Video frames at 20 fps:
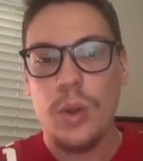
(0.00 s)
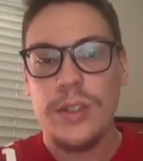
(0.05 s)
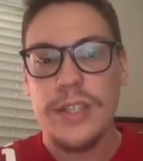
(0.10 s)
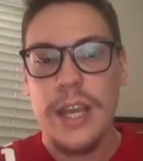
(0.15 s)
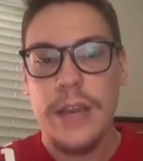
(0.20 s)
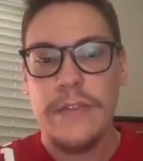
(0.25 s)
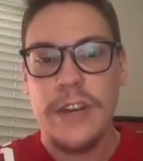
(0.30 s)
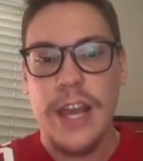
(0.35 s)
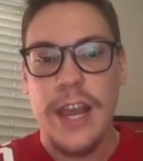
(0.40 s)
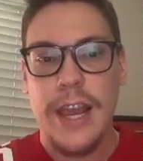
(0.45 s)

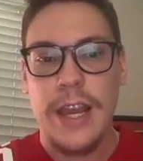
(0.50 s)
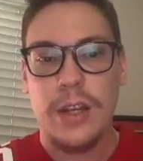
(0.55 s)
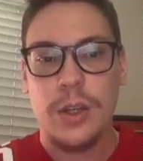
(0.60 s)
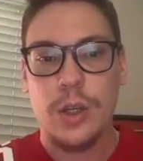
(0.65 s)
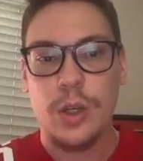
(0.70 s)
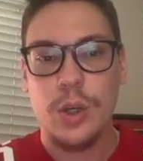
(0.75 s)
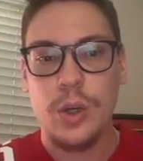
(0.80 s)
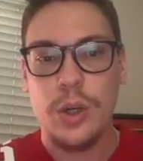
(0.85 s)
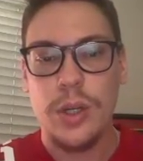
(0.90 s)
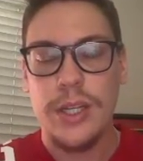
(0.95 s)
haven't had a
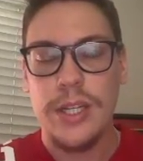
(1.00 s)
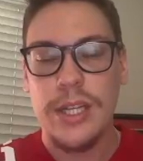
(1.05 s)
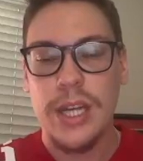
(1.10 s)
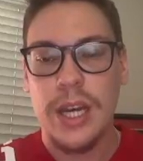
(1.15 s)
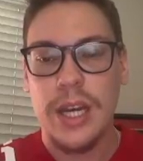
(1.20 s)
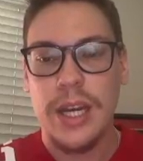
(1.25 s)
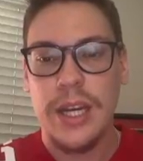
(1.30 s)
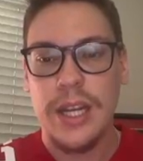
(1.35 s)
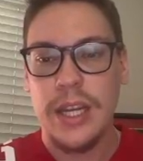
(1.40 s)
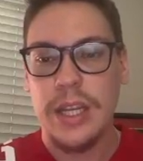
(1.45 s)
good
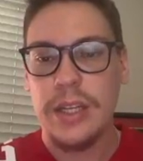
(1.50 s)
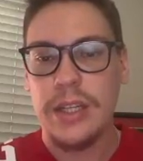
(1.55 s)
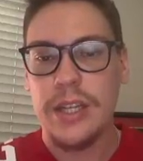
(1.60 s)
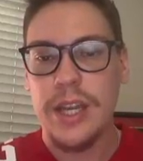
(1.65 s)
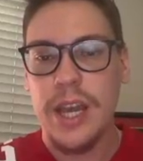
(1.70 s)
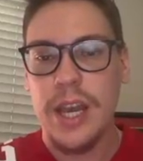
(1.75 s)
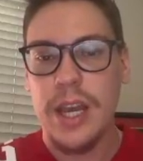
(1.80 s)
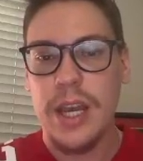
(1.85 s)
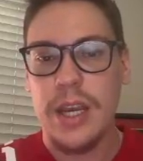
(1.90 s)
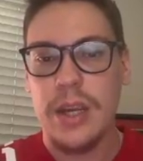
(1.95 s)
tight end,
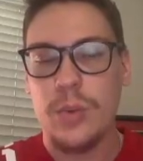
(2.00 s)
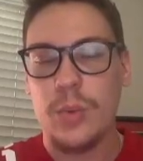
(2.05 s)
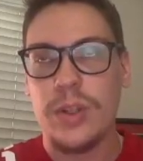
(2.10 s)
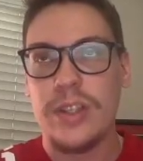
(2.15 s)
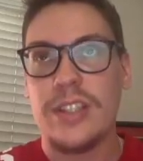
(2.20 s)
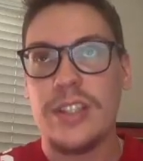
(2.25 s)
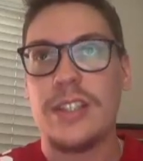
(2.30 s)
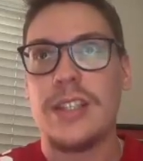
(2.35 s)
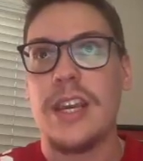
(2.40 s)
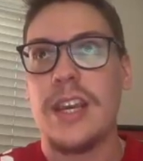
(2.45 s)
I would
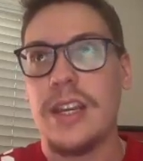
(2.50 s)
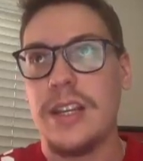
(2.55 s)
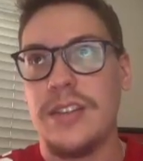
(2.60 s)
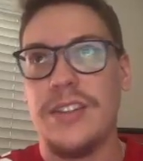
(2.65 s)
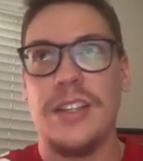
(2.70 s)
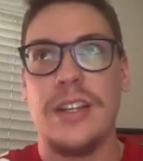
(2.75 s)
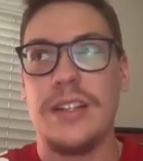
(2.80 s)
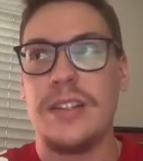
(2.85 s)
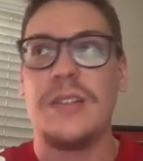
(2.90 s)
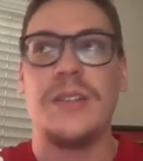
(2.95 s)
say,
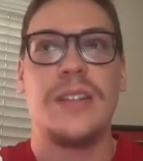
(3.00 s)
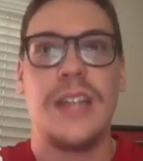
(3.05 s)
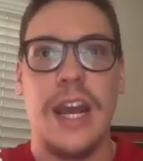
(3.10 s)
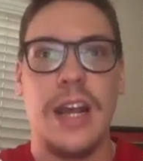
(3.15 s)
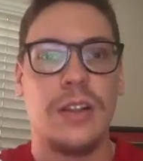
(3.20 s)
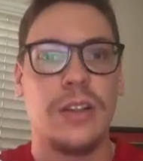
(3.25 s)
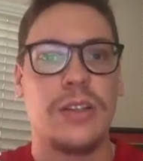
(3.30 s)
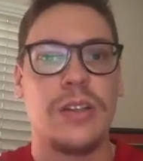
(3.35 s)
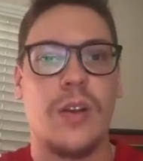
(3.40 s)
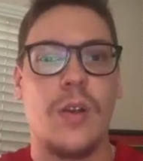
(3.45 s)
since
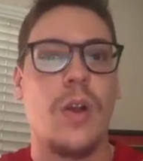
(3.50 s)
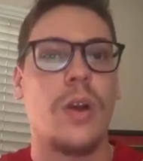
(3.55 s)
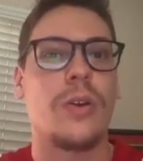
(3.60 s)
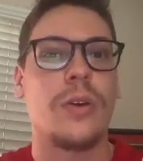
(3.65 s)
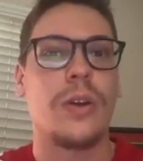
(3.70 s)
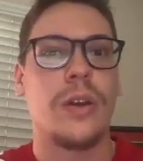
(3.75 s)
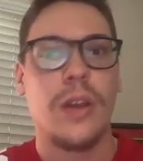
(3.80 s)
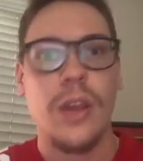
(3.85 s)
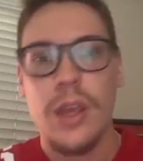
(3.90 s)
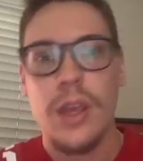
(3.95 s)
Dallas Clark.
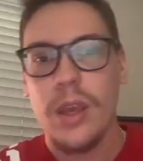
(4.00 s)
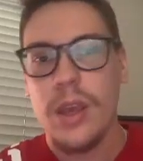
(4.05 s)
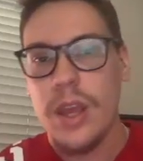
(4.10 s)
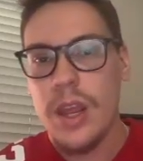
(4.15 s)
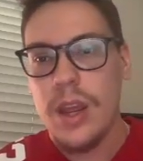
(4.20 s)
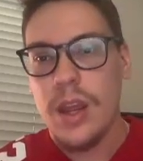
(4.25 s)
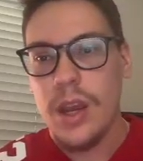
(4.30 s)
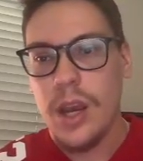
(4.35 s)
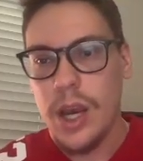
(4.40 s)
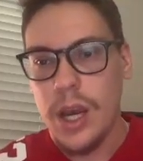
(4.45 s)

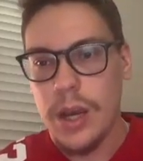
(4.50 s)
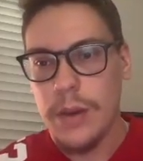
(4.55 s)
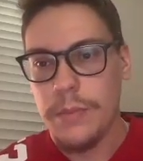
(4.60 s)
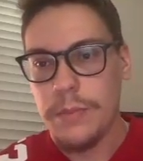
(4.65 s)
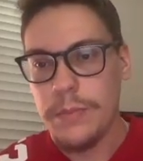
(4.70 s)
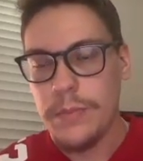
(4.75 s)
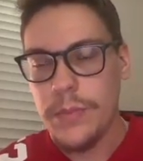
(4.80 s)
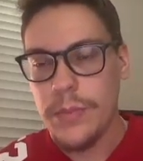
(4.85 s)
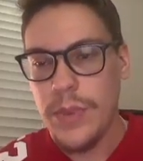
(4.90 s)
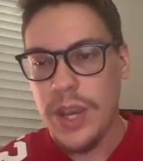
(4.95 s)

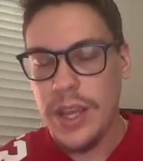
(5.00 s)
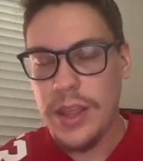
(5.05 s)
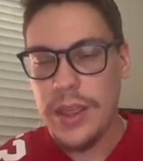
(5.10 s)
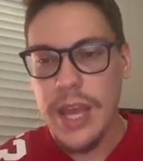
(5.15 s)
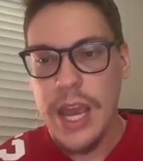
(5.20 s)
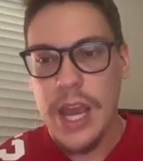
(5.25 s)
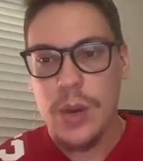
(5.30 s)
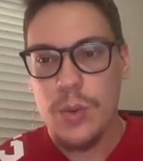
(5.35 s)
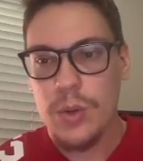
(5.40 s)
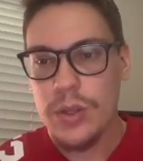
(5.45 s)
And
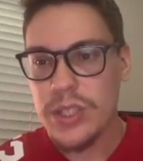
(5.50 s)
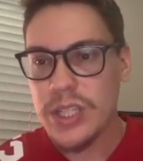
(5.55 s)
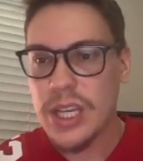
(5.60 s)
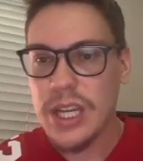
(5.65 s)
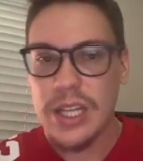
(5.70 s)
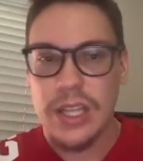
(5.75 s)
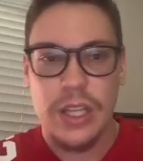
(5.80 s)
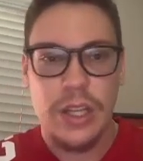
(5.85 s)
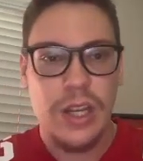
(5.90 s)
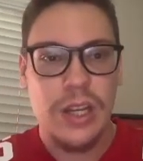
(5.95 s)
that was like
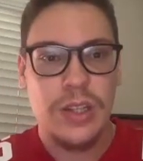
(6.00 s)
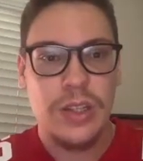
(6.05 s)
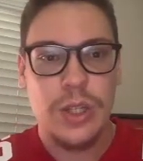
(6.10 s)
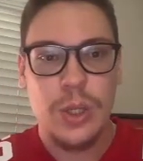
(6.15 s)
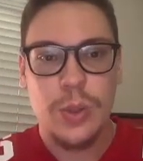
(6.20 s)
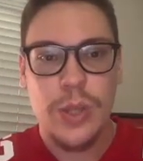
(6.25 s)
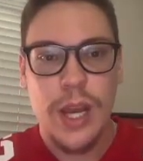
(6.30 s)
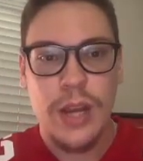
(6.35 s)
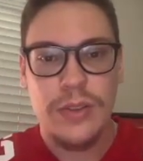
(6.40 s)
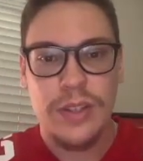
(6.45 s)
the
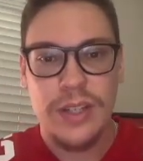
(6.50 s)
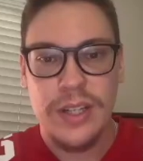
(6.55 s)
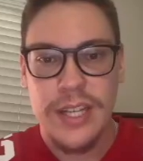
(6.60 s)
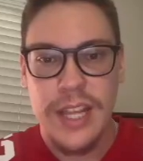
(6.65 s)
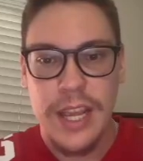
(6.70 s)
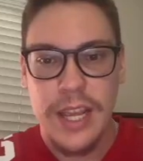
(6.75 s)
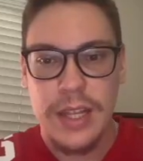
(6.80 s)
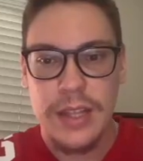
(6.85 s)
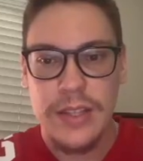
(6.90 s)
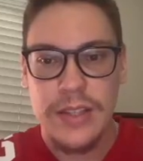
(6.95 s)

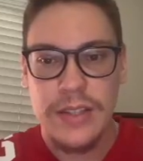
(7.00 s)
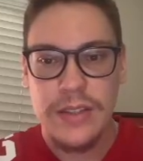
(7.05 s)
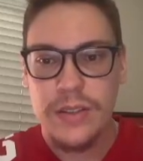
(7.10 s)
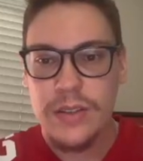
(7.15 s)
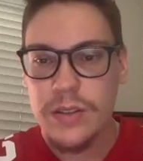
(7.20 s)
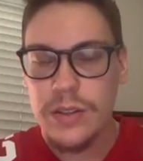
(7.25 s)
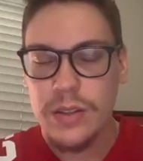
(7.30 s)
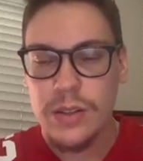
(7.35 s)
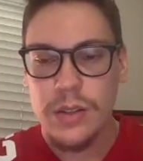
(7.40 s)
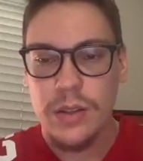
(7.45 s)
2010s,
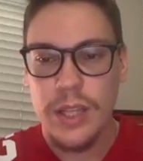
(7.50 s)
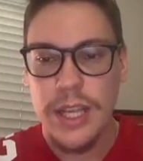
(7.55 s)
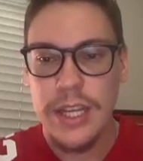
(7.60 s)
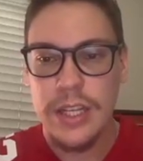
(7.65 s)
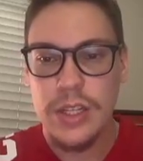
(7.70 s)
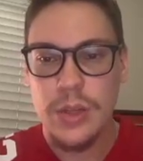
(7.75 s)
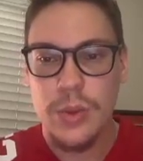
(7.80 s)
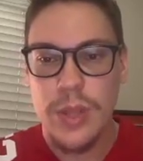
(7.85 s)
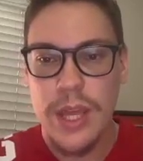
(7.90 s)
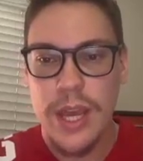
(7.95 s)
late
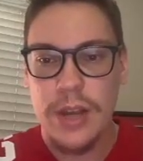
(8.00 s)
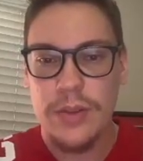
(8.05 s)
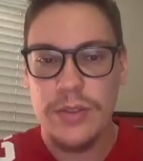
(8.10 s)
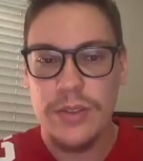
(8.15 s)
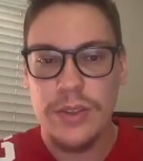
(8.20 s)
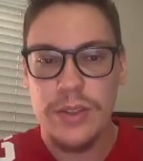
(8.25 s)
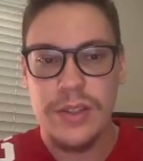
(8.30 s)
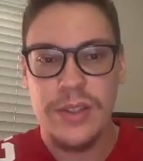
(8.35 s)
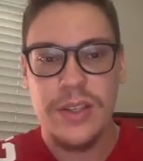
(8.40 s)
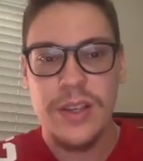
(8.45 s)

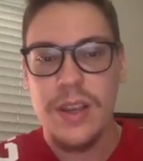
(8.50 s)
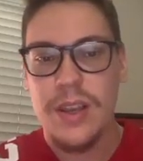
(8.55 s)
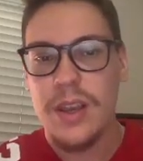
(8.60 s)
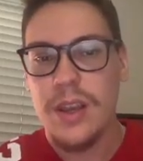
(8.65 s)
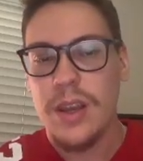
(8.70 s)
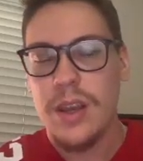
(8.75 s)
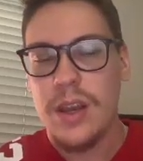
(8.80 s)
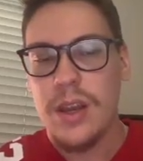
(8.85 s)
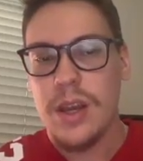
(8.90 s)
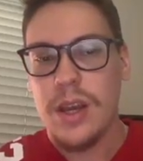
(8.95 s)
2000s.
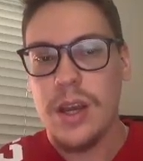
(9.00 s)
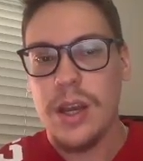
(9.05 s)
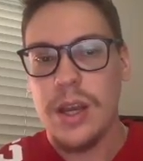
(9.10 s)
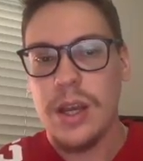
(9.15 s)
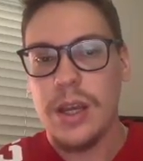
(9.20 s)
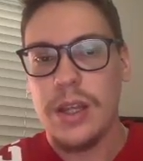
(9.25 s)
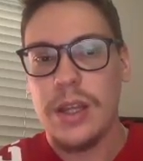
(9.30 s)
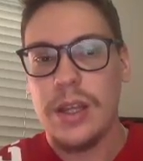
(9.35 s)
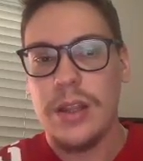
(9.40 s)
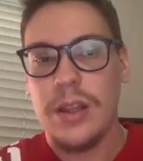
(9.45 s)

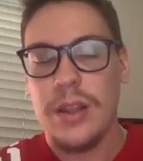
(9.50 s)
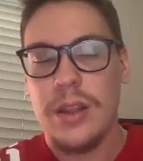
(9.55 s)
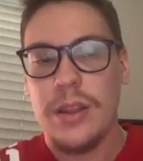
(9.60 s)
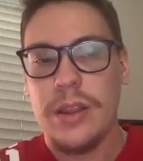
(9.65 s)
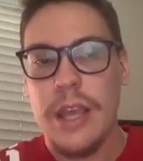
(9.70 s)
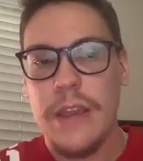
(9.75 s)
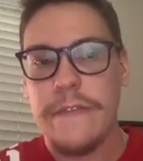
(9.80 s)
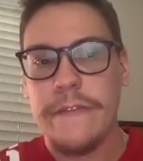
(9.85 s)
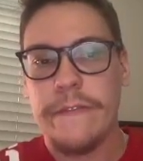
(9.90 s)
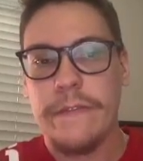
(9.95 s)

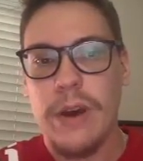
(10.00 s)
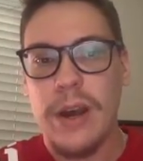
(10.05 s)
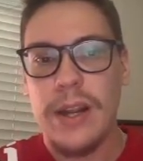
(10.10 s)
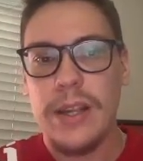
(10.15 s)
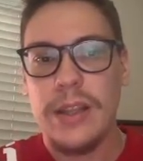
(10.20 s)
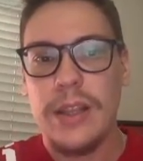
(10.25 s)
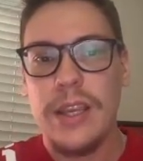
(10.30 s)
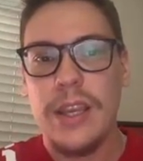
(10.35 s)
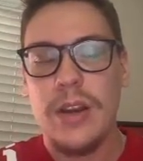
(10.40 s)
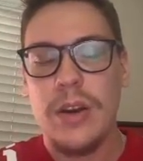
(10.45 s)
They
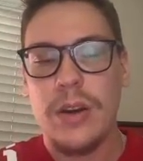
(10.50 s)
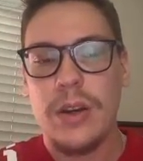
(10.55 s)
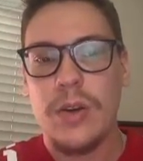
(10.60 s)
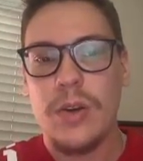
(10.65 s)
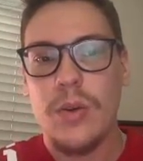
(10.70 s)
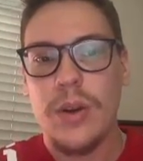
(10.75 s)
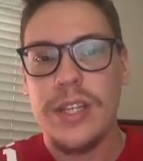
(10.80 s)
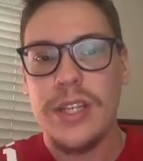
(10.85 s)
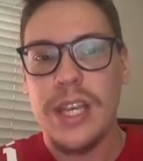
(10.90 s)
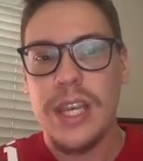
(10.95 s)
finally are
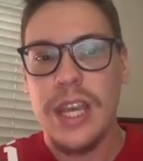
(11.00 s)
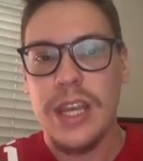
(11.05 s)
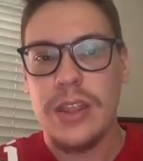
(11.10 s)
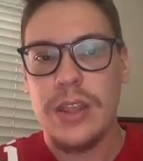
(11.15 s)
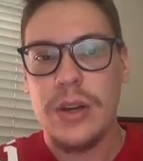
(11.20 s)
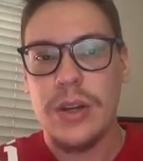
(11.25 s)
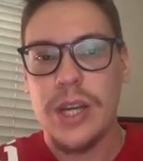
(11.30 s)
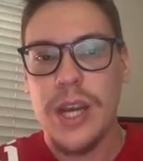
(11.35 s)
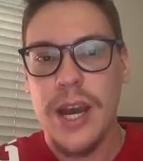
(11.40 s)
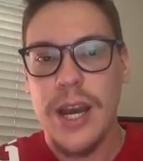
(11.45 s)
going to get their
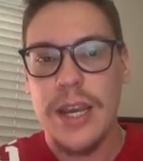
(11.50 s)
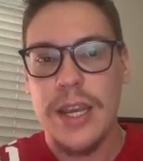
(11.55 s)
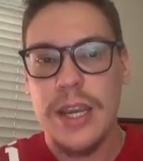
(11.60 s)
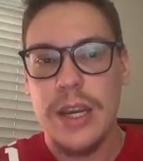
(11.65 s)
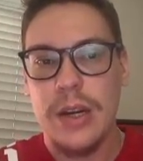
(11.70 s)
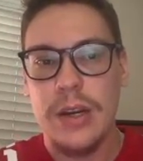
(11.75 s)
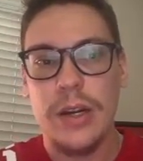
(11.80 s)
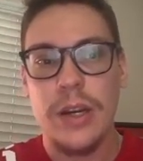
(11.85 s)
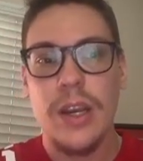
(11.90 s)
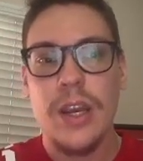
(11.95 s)
guy
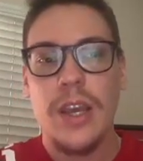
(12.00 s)
here.